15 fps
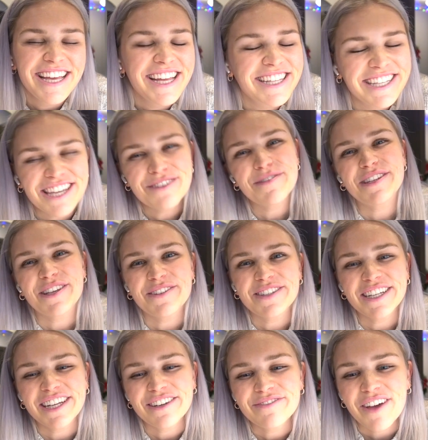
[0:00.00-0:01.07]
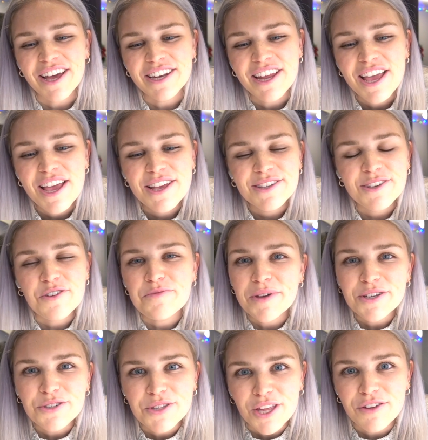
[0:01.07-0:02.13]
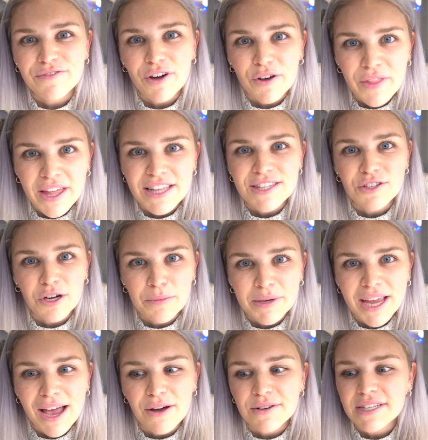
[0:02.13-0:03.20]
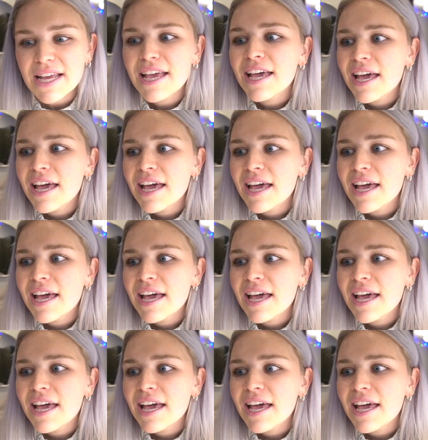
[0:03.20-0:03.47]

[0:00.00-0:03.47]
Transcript: It's gonna be so stinking fun. So make sure that you follow that Instagram account